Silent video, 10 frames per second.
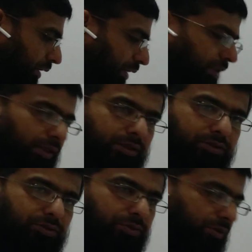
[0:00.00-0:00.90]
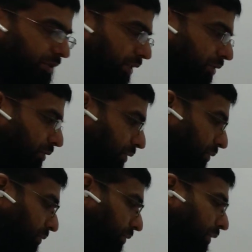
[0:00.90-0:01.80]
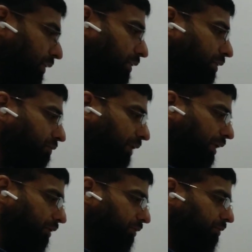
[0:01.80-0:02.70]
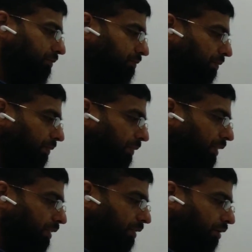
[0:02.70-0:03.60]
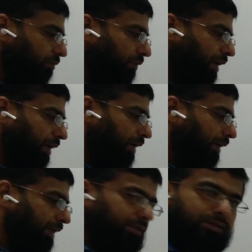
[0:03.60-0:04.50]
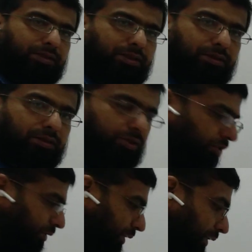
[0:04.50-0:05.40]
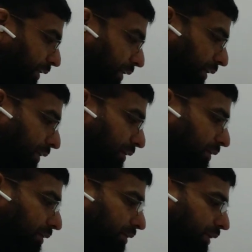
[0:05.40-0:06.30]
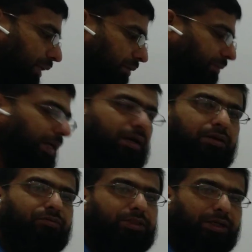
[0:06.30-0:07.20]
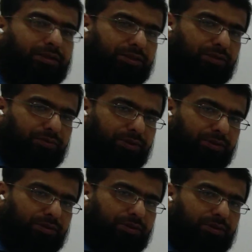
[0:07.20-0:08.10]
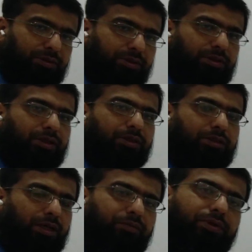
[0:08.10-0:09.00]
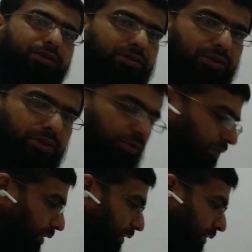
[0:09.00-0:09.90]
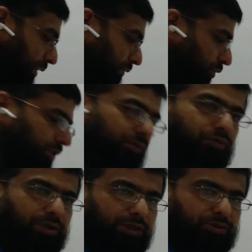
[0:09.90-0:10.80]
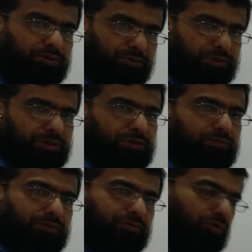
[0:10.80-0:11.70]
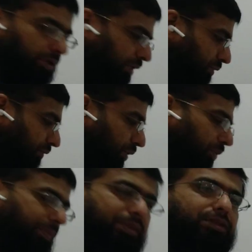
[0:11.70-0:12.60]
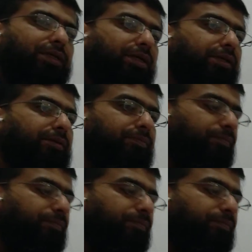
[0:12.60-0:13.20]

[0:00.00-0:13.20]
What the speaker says: a current source equal to the value of ISC, the short circuit current, in parallel with our Thevenin. In Thevenin's equivalent, it was a voltage source with voltage being open circuit,